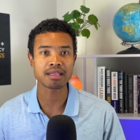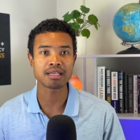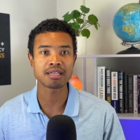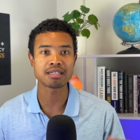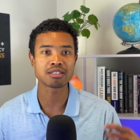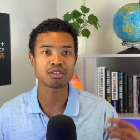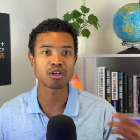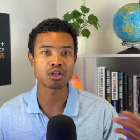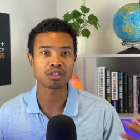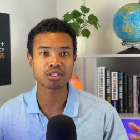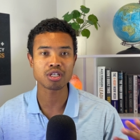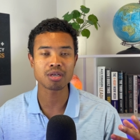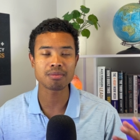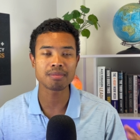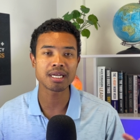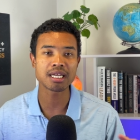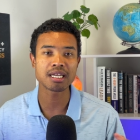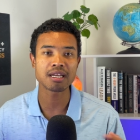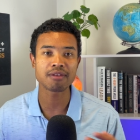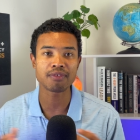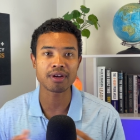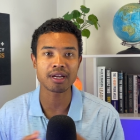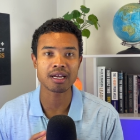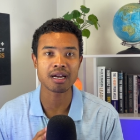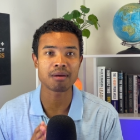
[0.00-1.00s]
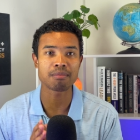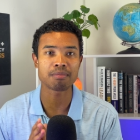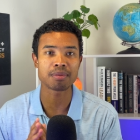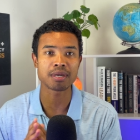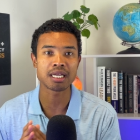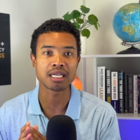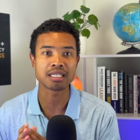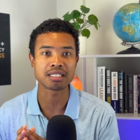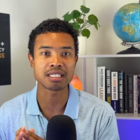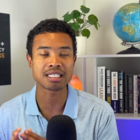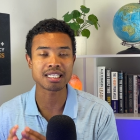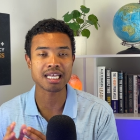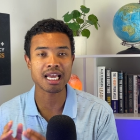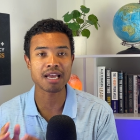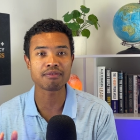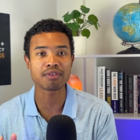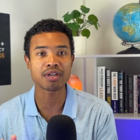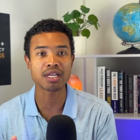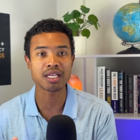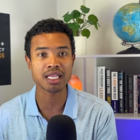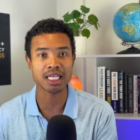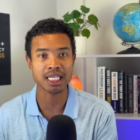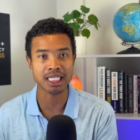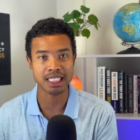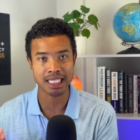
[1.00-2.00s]
that he's got so many different companies, it's
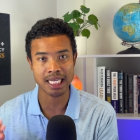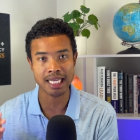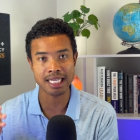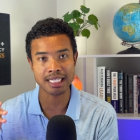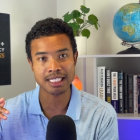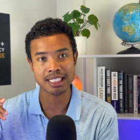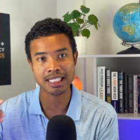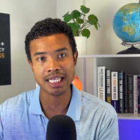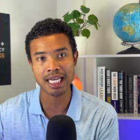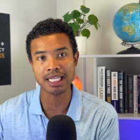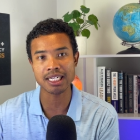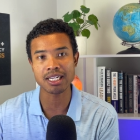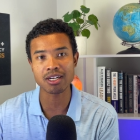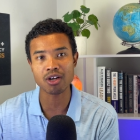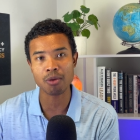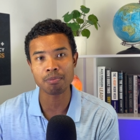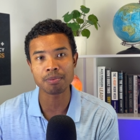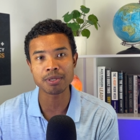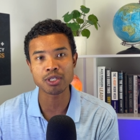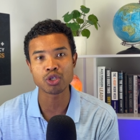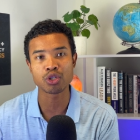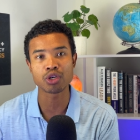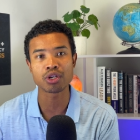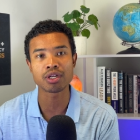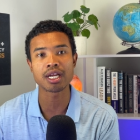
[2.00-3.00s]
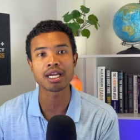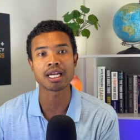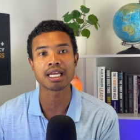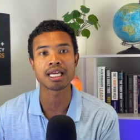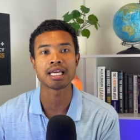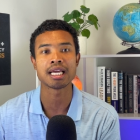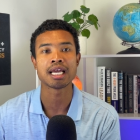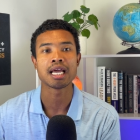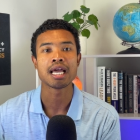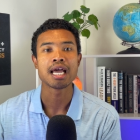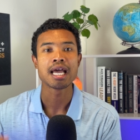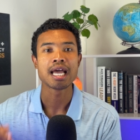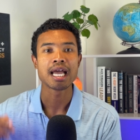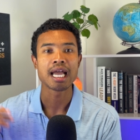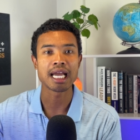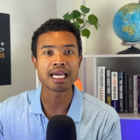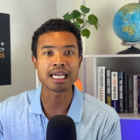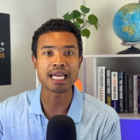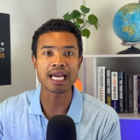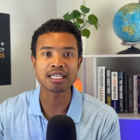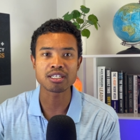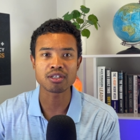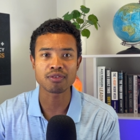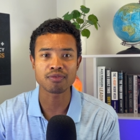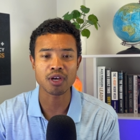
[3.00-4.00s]
evident that he's seen an opportunity in
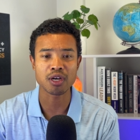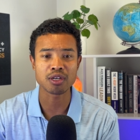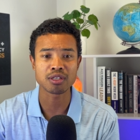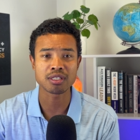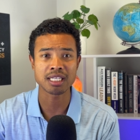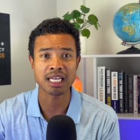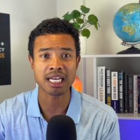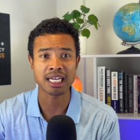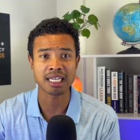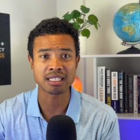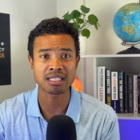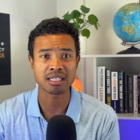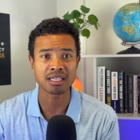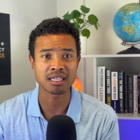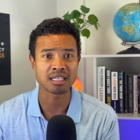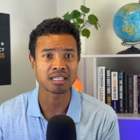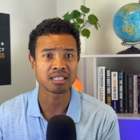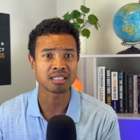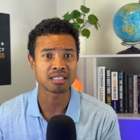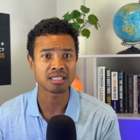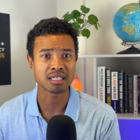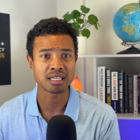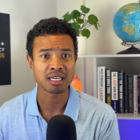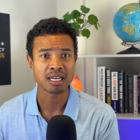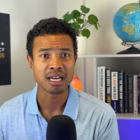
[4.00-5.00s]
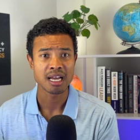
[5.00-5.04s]
each of those sectors.